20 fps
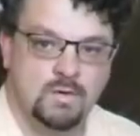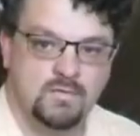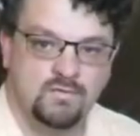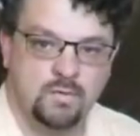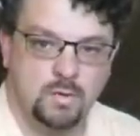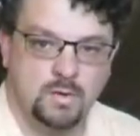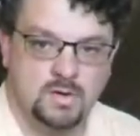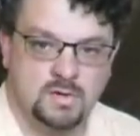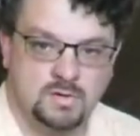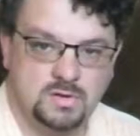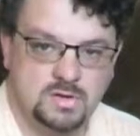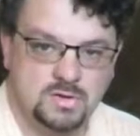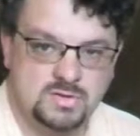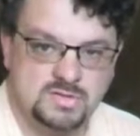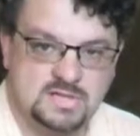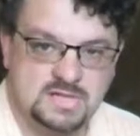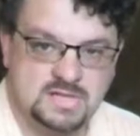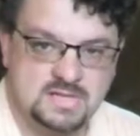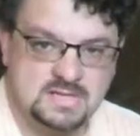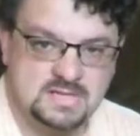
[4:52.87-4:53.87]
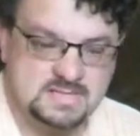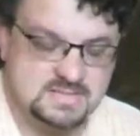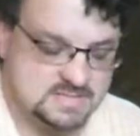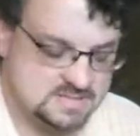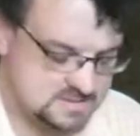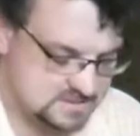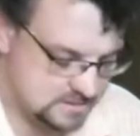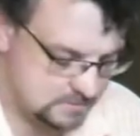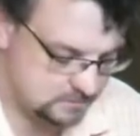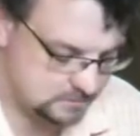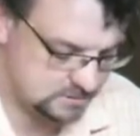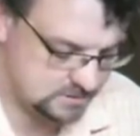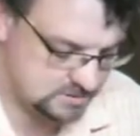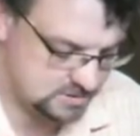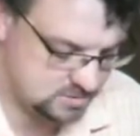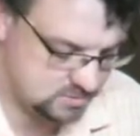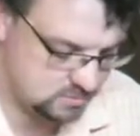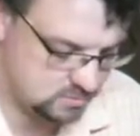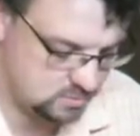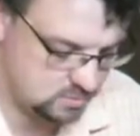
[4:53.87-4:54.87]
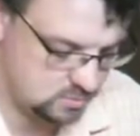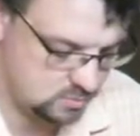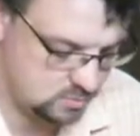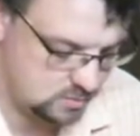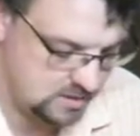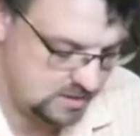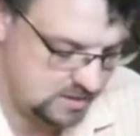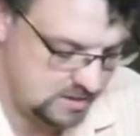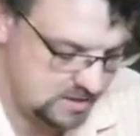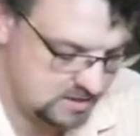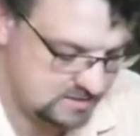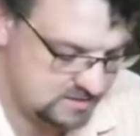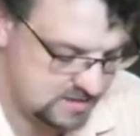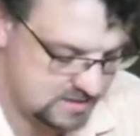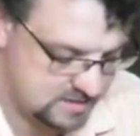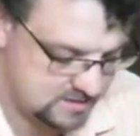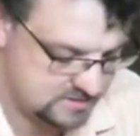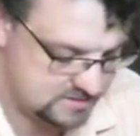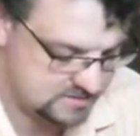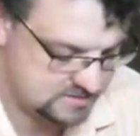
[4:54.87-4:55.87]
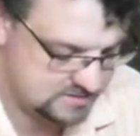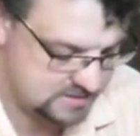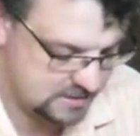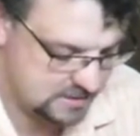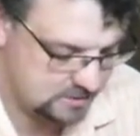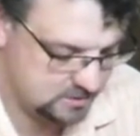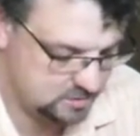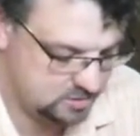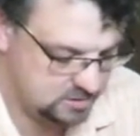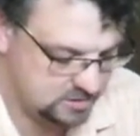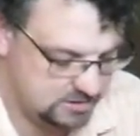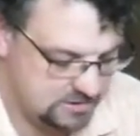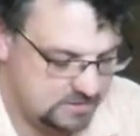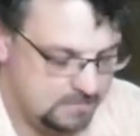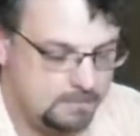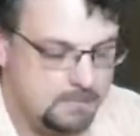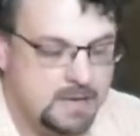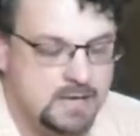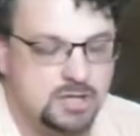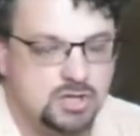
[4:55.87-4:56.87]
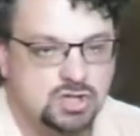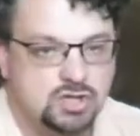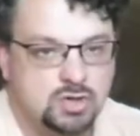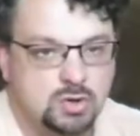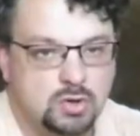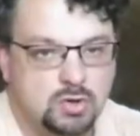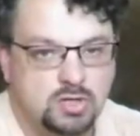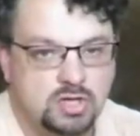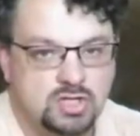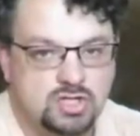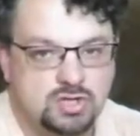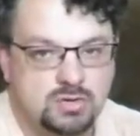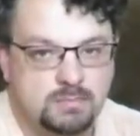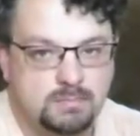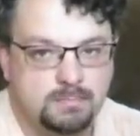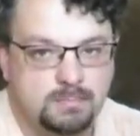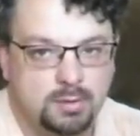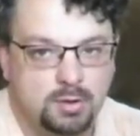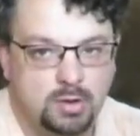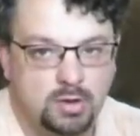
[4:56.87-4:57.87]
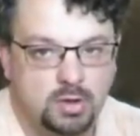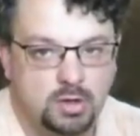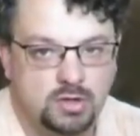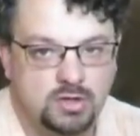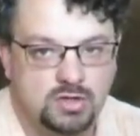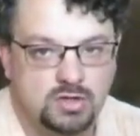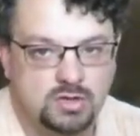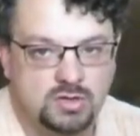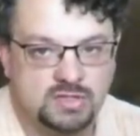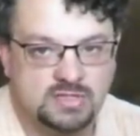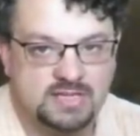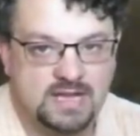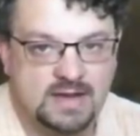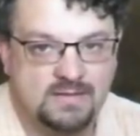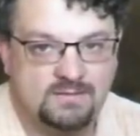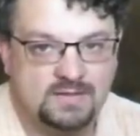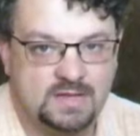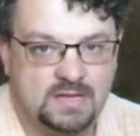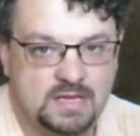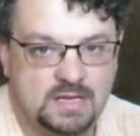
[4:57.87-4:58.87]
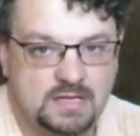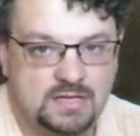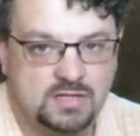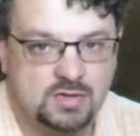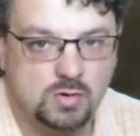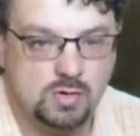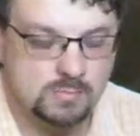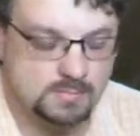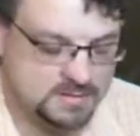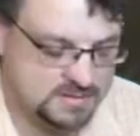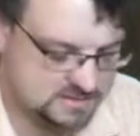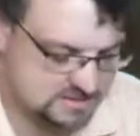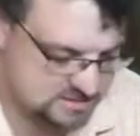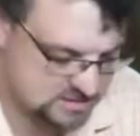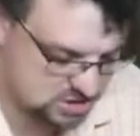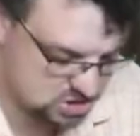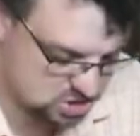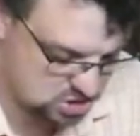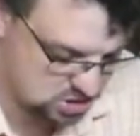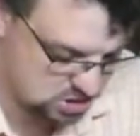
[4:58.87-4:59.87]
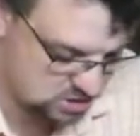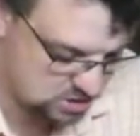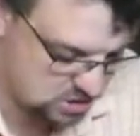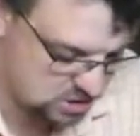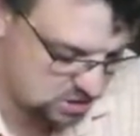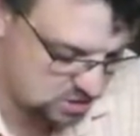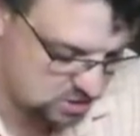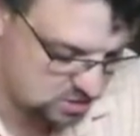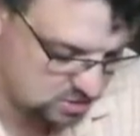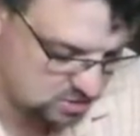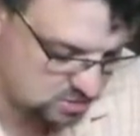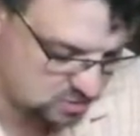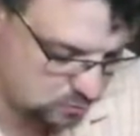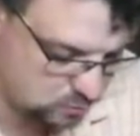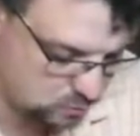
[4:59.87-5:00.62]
Before you loosen the disassembly screw and take this out, you'll need to make sure that you put your safety into a position to